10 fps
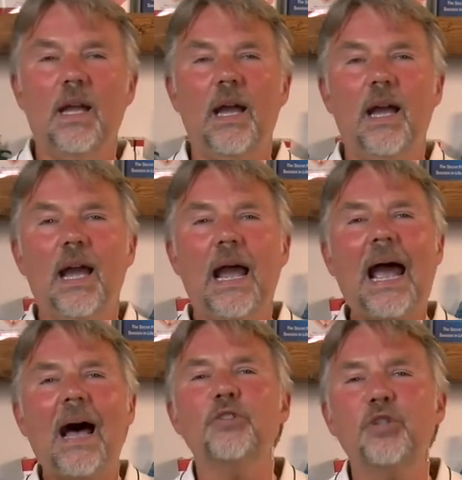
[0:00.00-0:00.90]

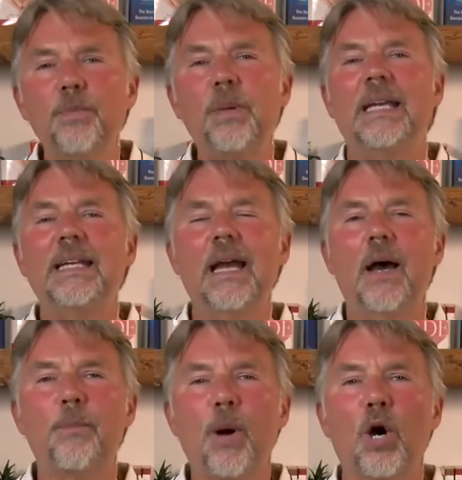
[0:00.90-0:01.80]
How to Be a
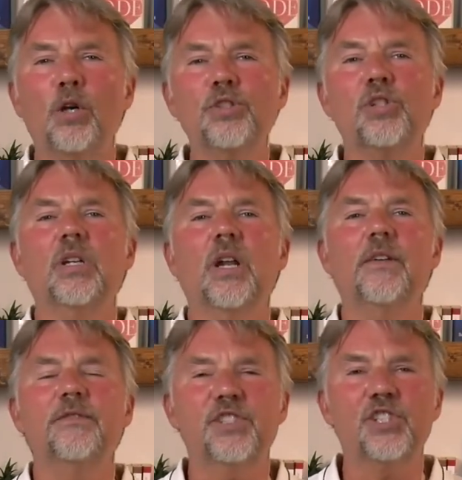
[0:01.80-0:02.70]
Person
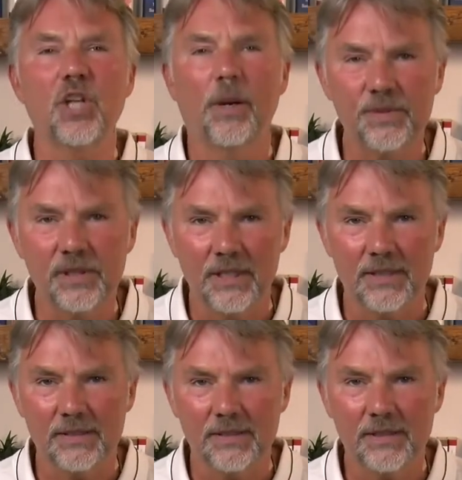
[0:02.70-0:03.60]
of
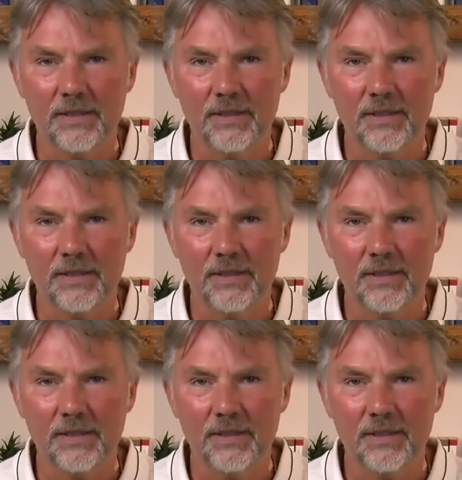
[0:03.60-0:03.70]
Substance.